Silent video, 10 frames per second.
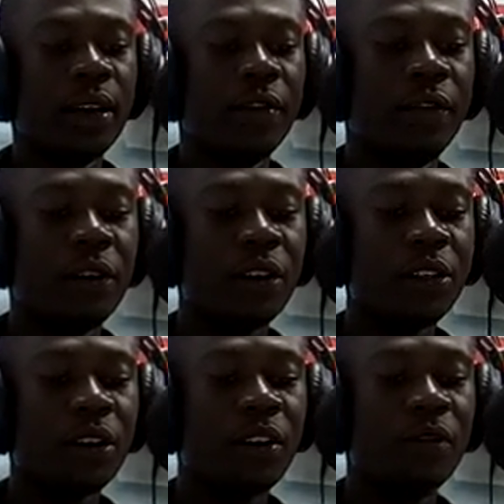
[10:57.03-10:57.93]
The
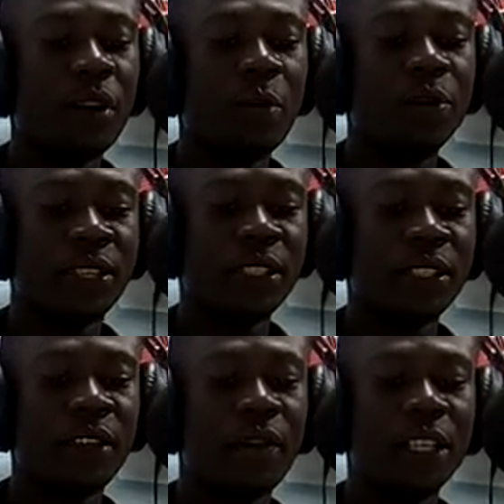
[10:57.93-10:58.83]
Friends of
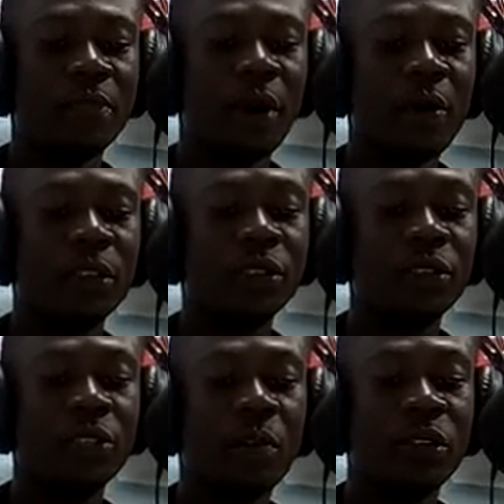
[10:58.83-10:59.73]
Representative aspirant
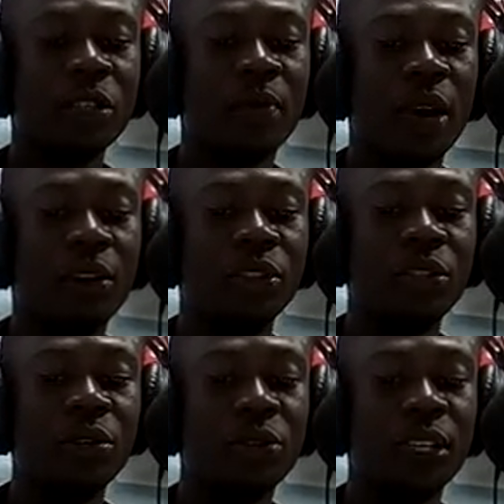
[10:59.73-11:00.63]
Thomas Bell
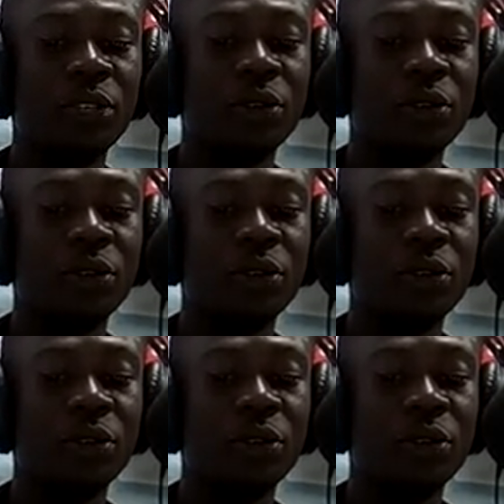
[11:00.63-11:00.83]
Tuesday